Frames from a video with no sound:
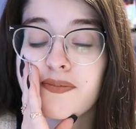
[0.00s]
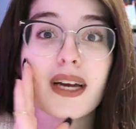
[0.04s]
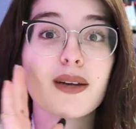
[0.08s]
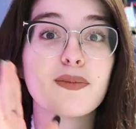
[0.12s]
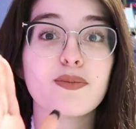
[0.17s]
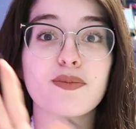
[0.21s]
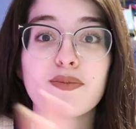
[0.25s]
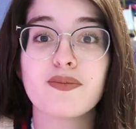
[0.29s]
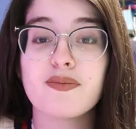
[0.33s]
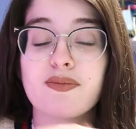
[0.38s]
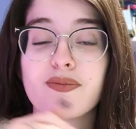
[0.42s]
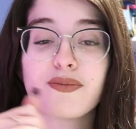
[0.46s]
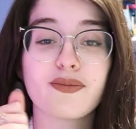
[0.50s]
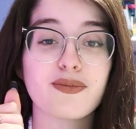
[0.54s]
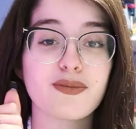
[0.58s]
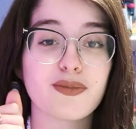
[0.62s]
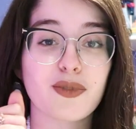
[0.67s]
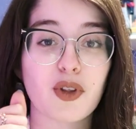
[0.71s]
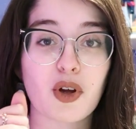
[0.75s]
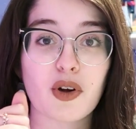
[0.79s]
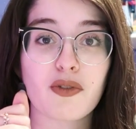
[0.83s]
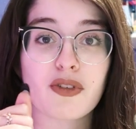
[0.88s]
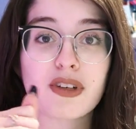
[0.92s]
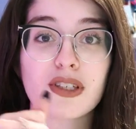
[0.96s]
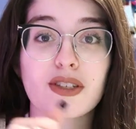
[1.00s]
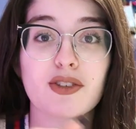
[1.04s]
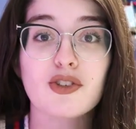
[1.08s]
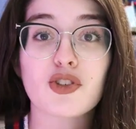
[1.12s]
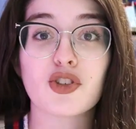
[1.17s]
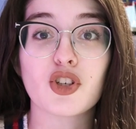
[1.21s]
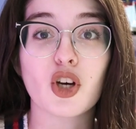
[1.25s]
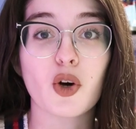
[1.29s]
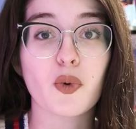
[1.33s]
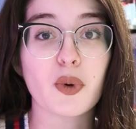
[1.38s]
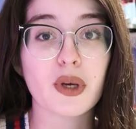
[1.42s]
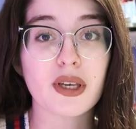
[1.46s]
I'm nervous.
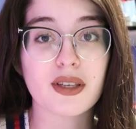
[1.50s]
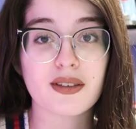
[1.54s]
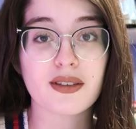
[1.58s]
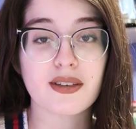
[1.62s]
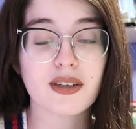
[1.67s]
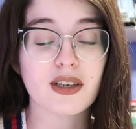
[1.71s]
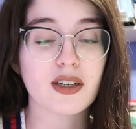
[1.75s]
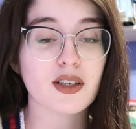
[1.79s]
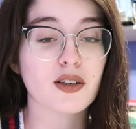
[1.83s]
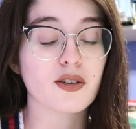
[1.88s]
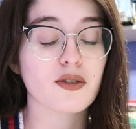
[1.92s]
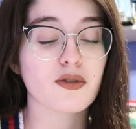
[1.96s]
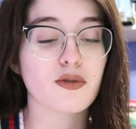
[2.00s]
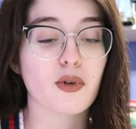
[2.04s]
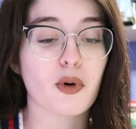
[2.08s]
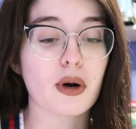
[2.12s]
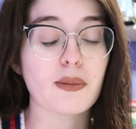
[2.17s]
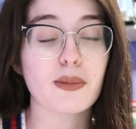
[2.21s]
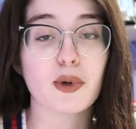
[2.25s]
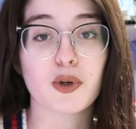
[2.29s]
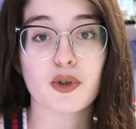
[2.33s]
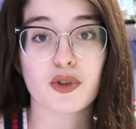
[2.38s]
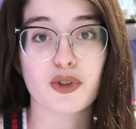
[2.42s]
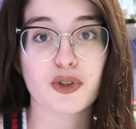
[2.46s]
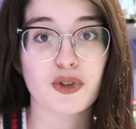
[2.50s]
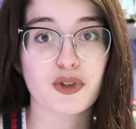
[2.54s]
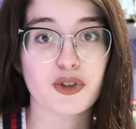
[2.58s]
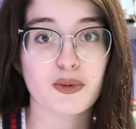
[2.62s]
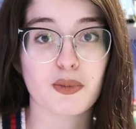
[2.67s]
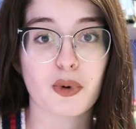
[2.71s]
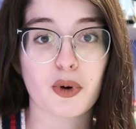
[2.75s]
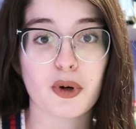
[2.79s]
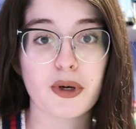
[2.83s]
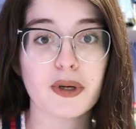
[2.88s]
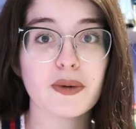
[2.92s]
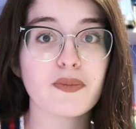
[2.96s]
Joey is here for emotional
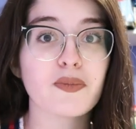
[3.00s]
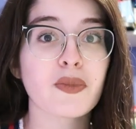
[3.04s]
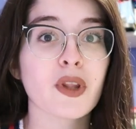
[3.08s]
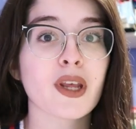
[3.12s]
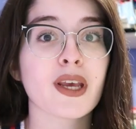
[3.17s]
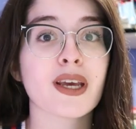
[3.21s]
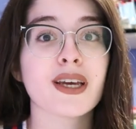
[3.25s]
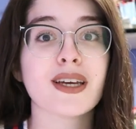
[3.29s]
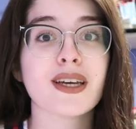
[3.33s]
support.